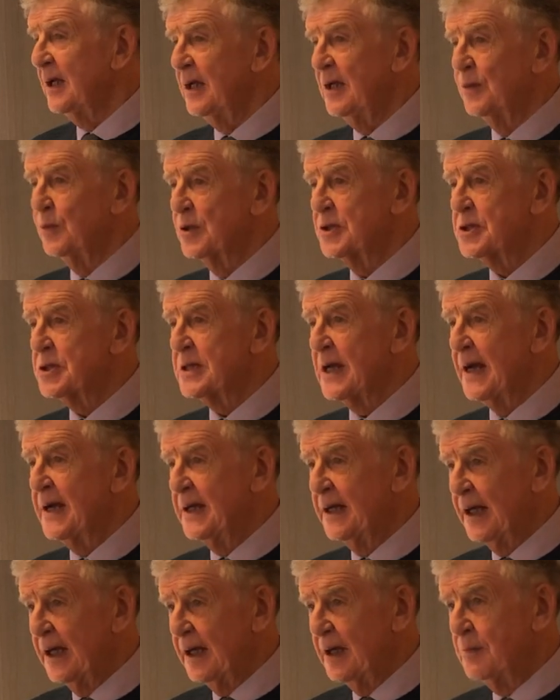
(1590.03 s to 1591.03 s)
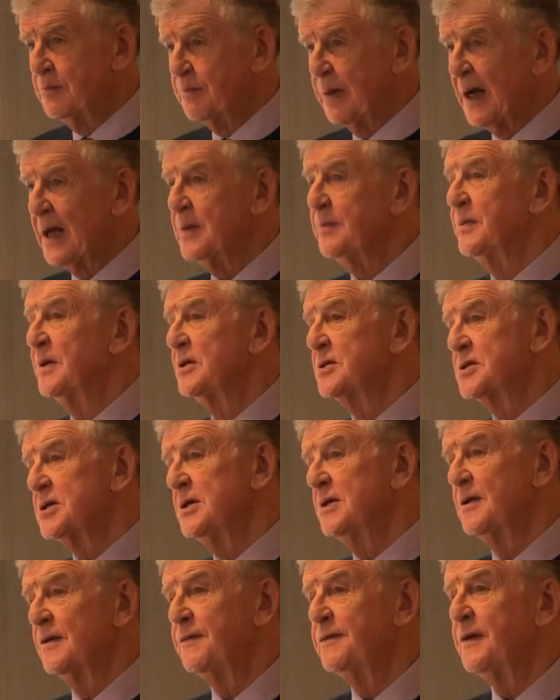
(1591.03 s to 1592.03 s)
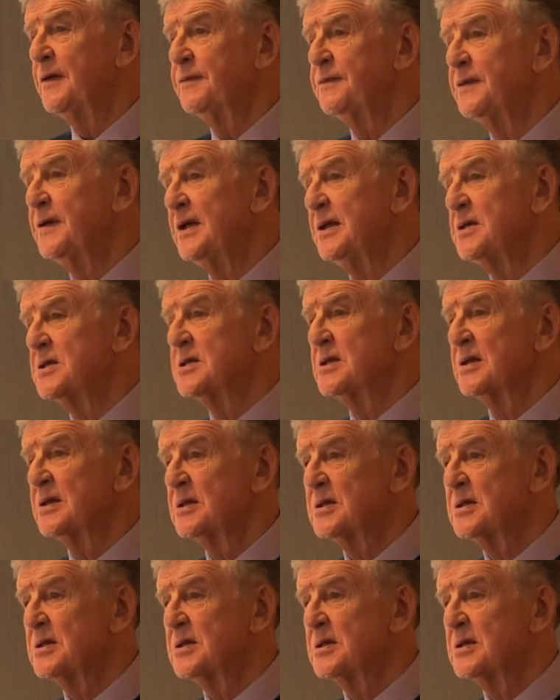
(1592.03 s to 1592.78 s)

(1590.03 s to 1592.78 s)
he was saying it in papers in the 50s,